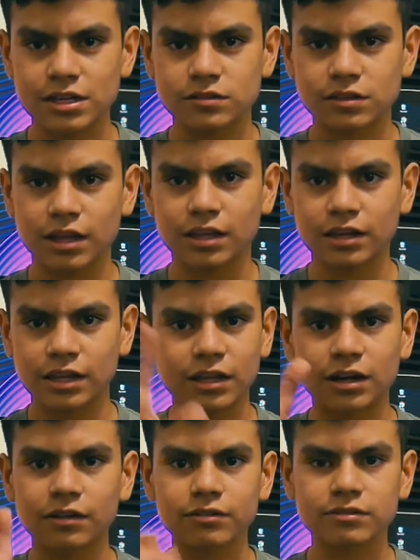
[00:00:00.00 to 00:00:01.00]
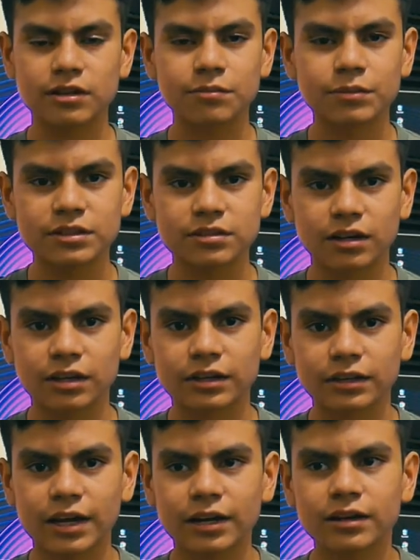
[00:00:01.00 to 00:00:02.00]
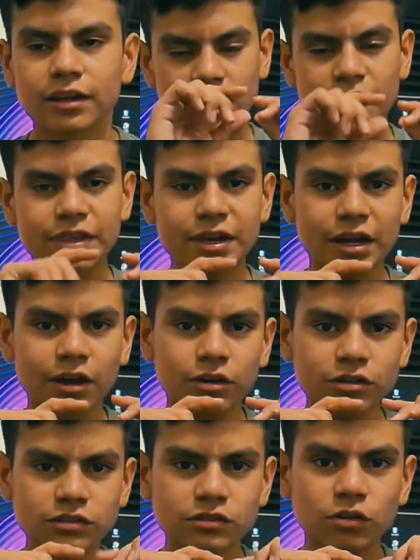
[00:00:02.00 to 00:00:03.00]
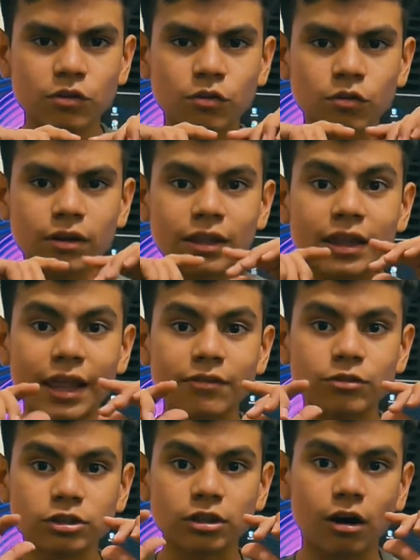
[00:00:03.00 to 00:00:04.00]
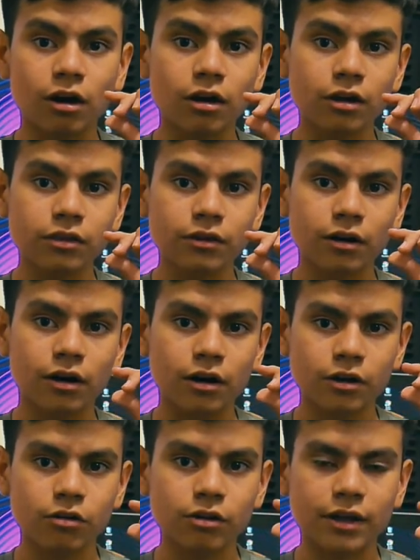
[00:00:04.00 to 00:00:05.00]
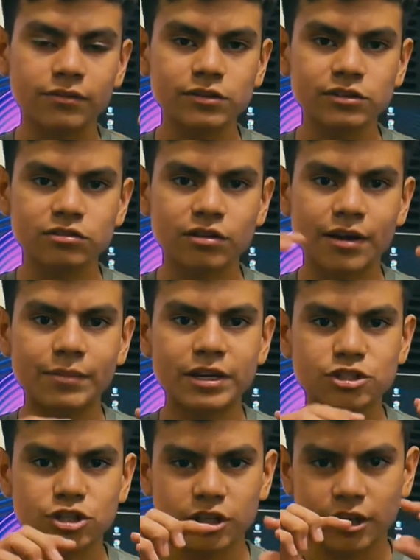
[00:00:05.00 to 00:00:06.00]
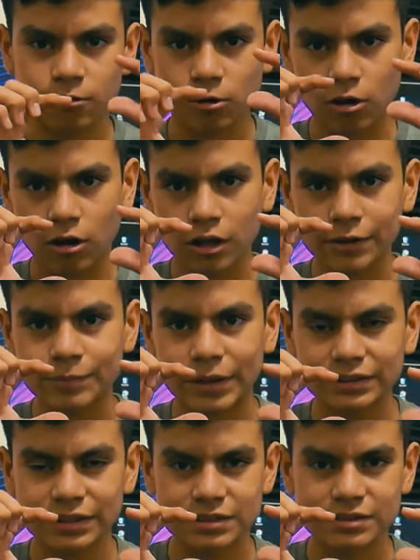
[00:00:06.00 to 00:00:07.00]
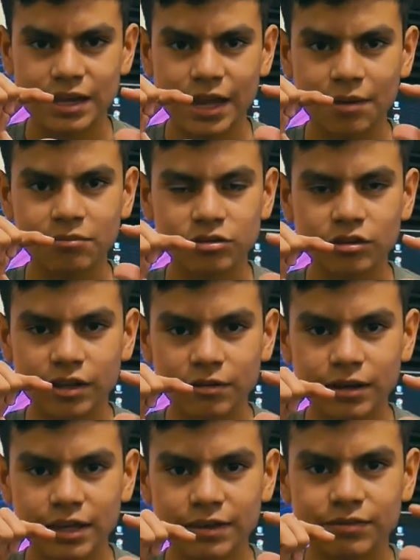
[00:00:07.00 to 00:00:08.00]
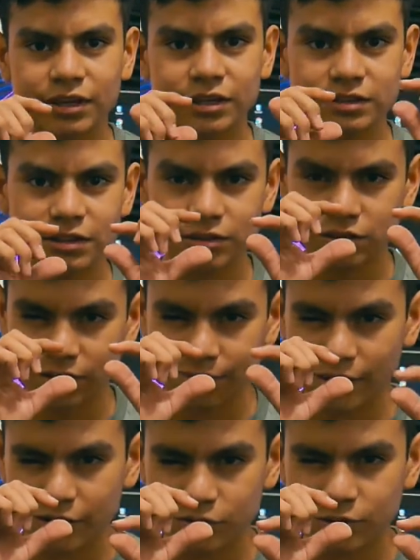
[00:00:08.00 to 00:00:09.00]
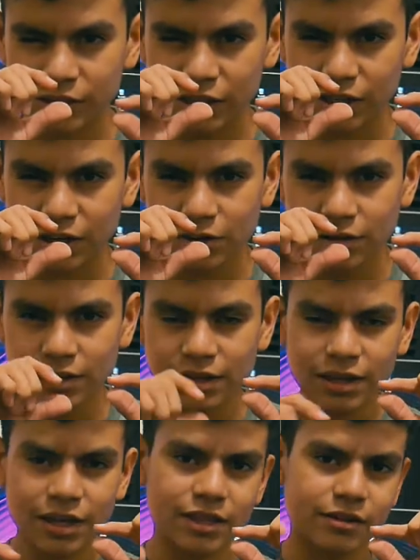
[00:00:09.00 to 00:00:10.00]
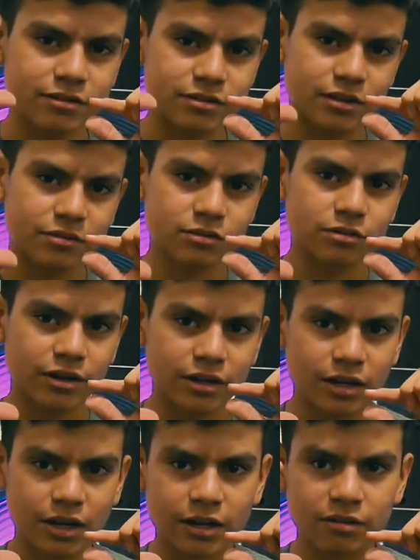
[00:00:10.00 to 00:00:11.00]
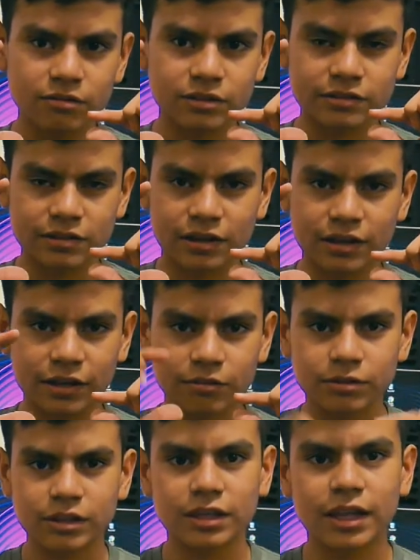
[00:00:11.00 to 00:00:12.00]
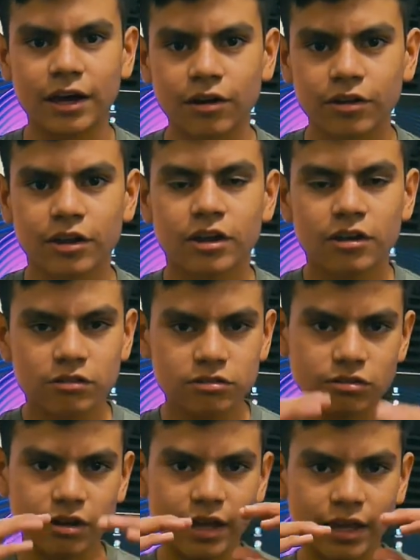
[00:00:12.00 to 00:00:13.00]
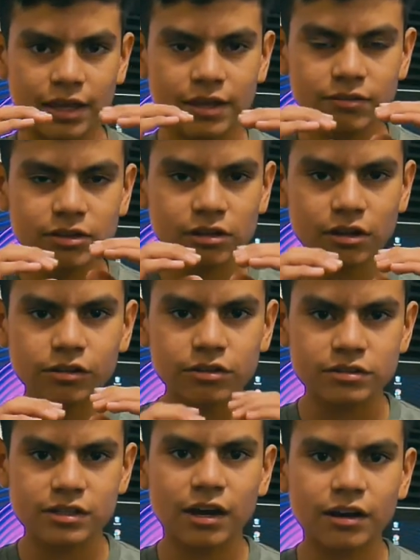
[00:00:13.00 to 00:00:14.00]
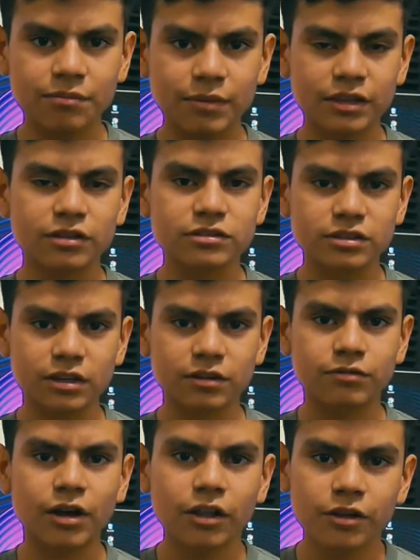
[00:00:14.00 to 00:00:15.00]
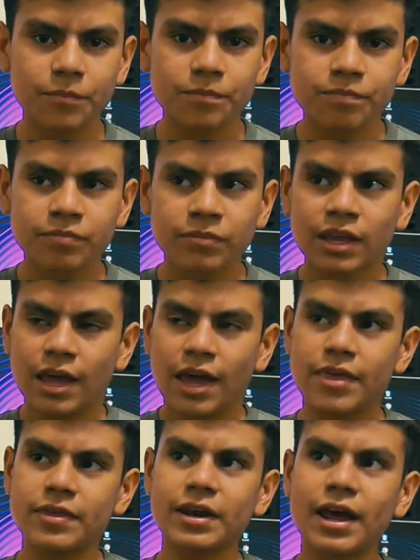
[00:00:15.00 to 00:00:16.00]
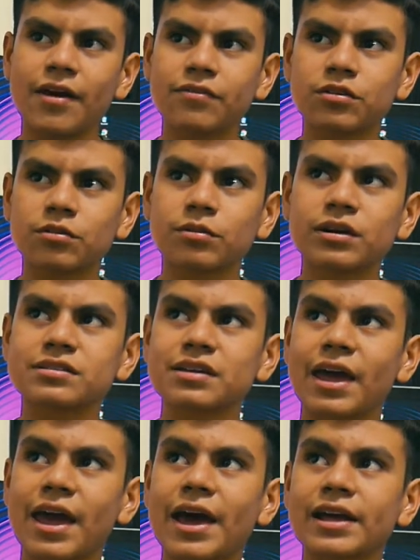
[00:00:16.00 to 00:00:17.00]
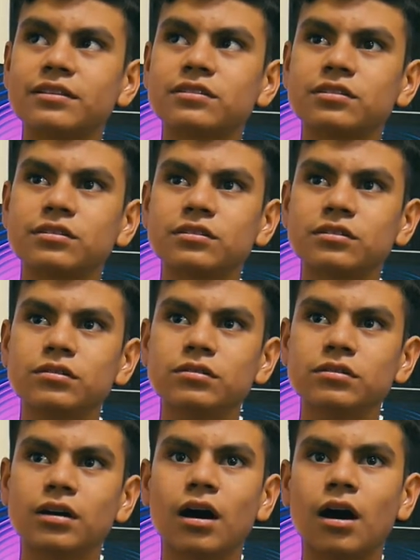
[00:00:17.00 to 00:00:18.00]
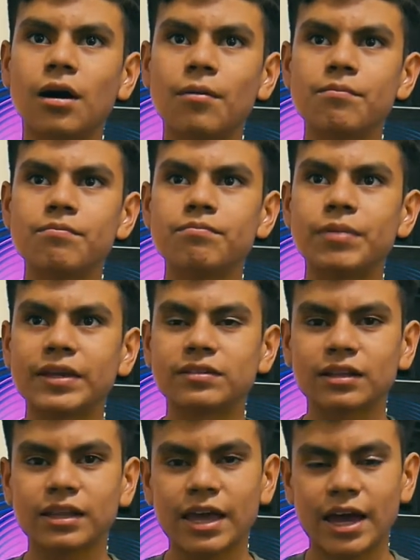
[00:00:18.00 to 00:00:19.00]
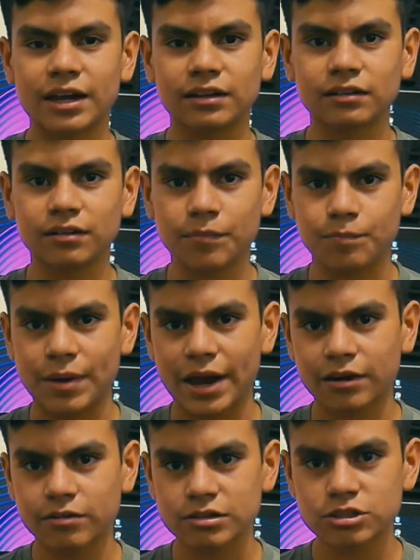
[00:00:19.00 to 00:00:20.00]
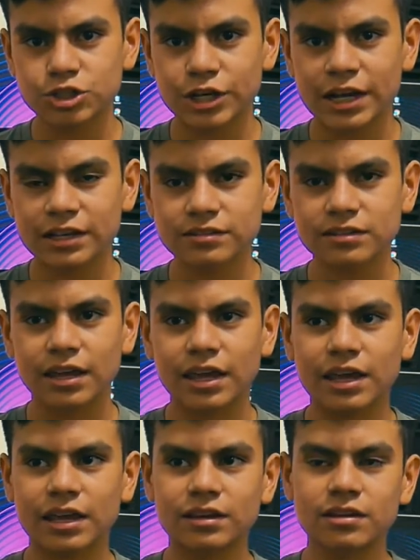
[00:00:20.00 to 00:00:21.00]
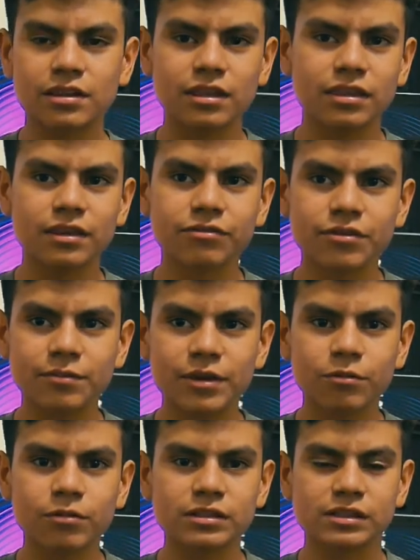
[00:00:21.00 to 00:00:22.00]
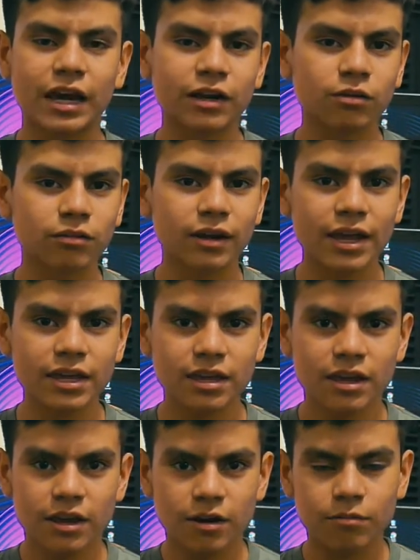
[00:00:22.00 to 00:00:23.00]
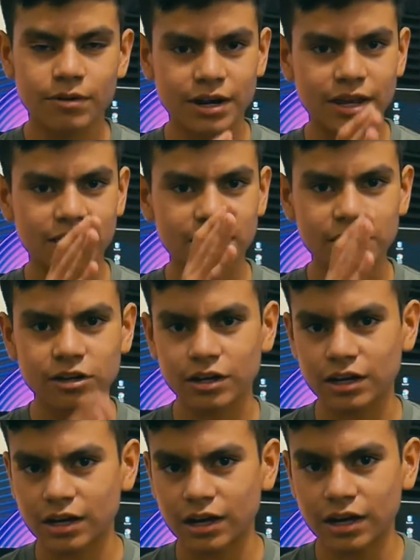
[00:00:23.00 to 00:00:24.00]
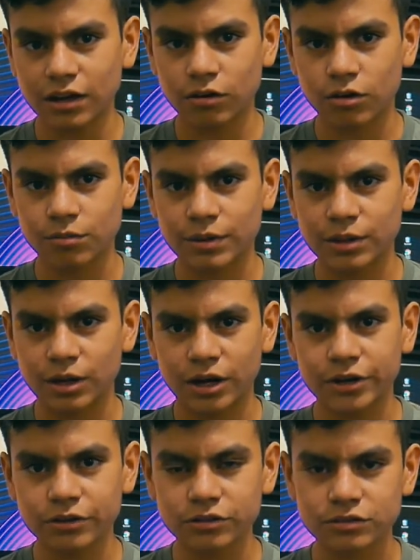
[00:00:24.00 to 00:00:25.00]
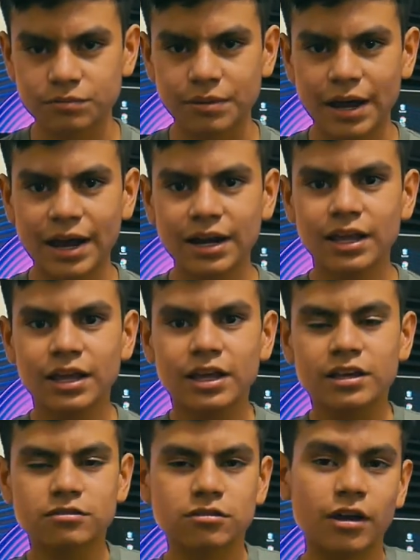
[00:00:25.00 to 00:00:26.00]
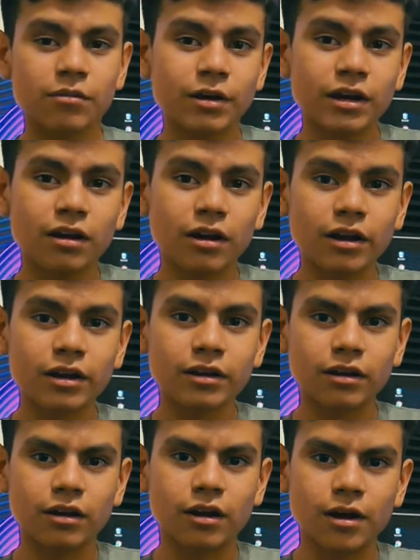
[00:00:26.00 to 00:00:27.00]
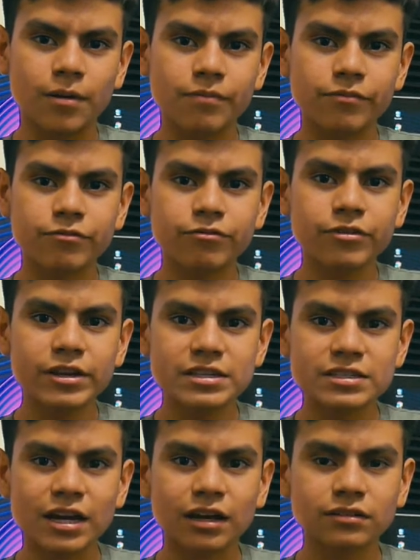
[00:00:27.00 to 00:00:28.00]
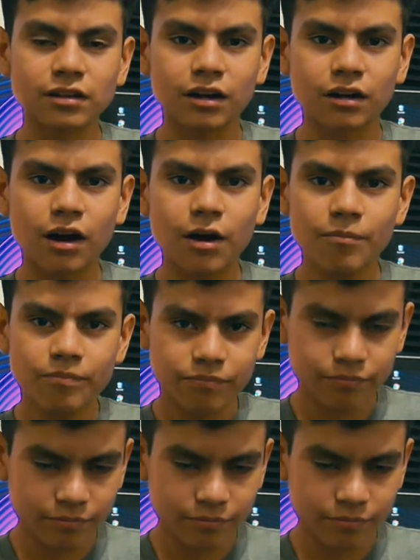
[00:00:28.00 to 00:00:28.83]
silent and then all of a sudden me talking out loud. And then I also leveled all the audio levels, so I made sure they were all about the same, so they were even, because there was some that was really low and there was some where I would sound like really loud. So I evened all those out and made those a good volume. And then afterwards I had to basically add background tracks, and the thing for me was I don't like when I can hear a cut or when the audio is bad. So I went on freesound.com.